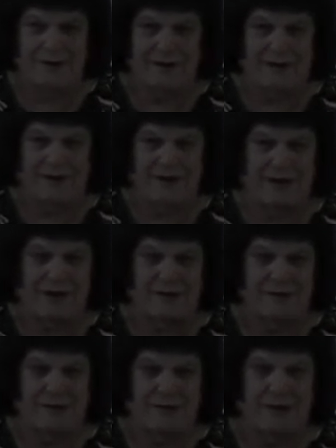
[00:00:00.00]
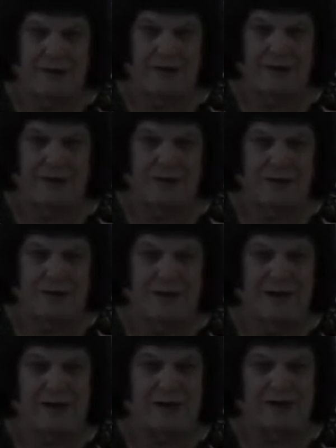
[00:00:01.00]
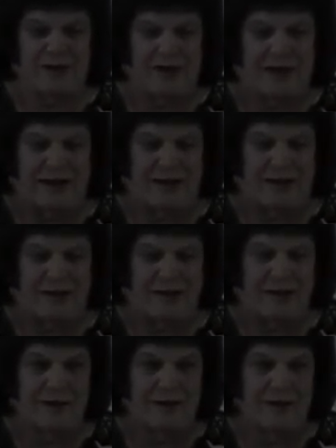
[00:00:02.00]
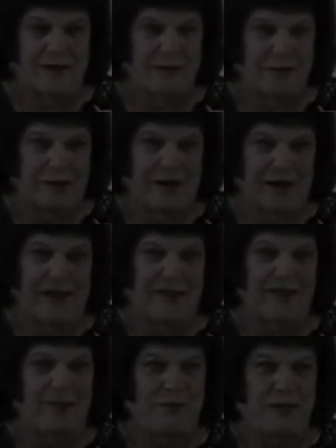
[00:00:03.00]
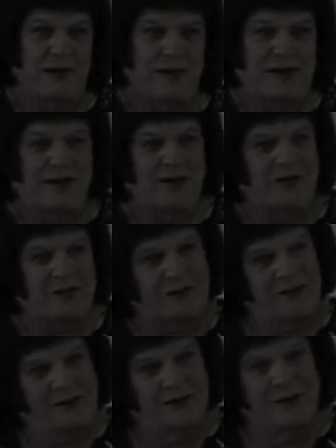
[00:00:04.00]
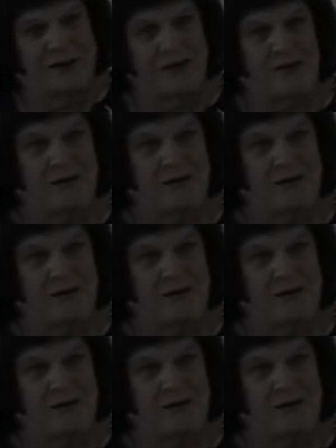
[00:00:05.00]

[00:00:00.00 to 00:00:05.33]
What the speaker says: I said, you know, religion says believe because it's